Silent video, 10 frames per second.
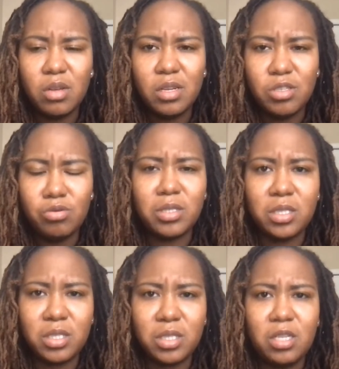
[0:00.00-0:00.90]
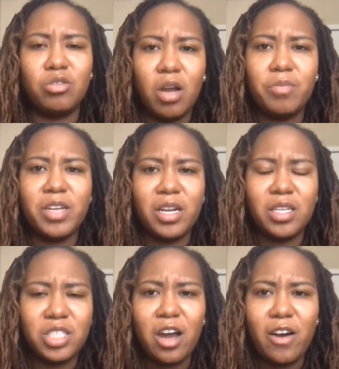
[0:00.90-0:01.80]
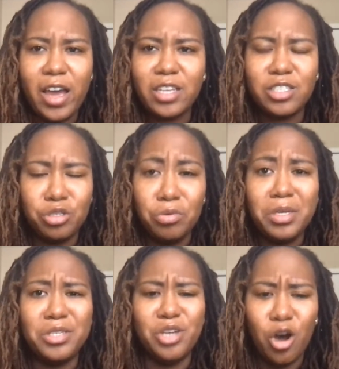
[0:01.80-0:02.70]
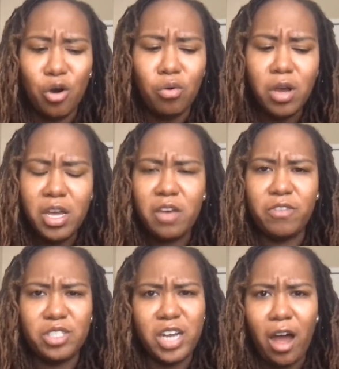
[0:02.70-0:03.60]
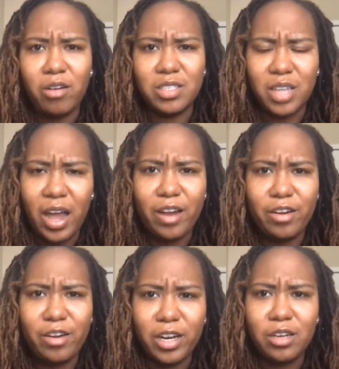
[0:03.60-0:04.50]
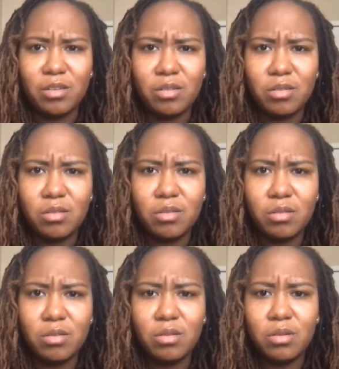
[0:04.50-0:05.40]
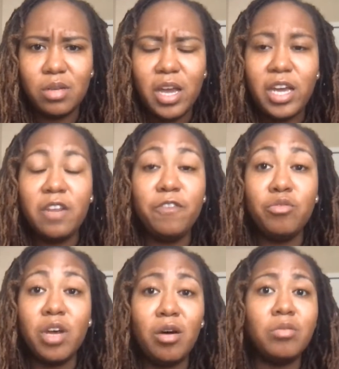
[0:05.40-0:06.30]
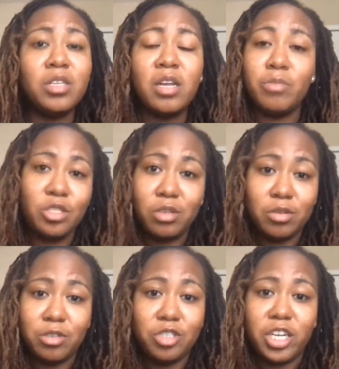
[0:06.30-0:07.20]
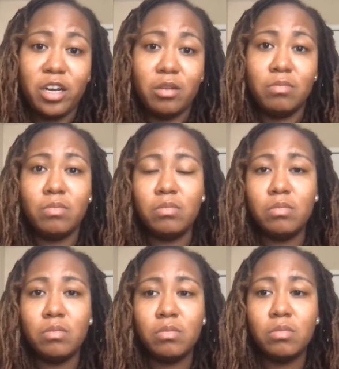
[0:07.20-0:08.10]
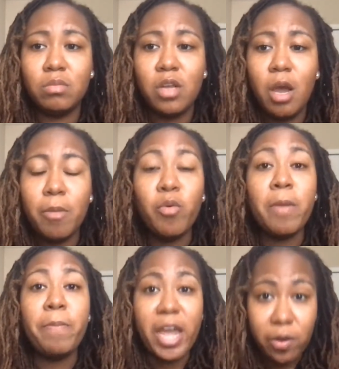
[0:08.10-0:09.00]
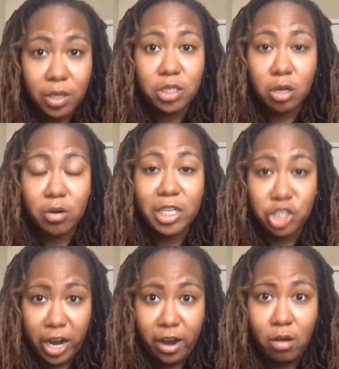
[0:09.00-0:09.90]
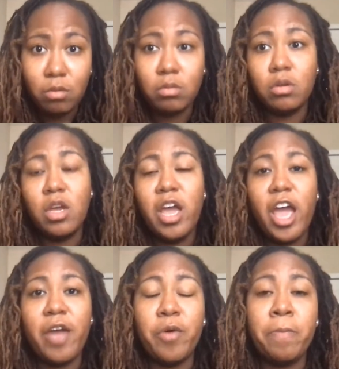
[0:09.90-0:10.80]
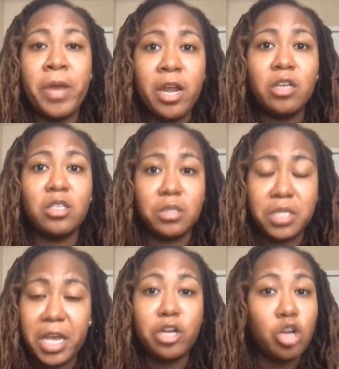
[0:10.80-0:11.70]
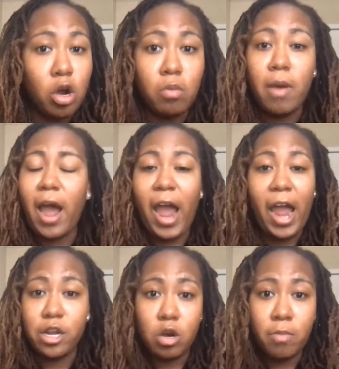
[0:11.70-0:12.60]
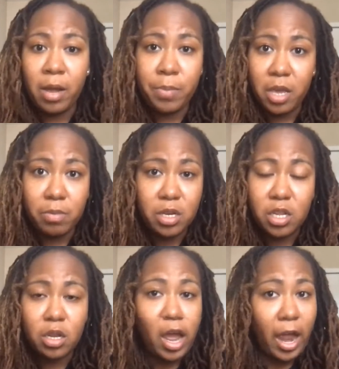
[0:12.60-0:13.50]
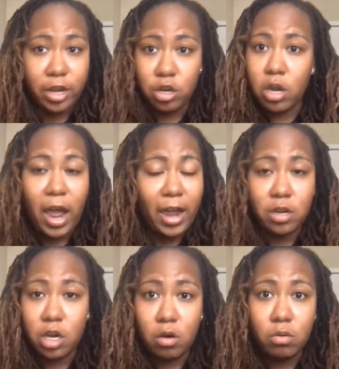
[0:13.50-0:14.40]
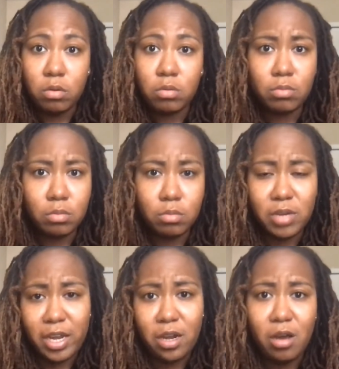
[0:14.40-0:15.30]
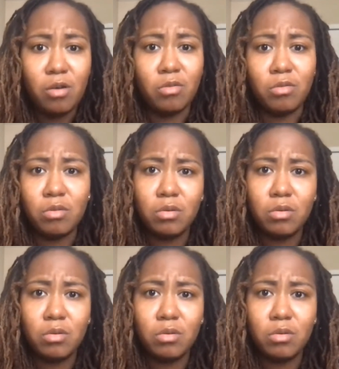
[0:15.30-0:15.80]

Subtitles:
You can see the trauma that a child has. You can know if a child is lying or not. And if you don't, then that means you don't know your child. But when parents know their child, and when parents are saying, nope, I know my baby did, I know, they know.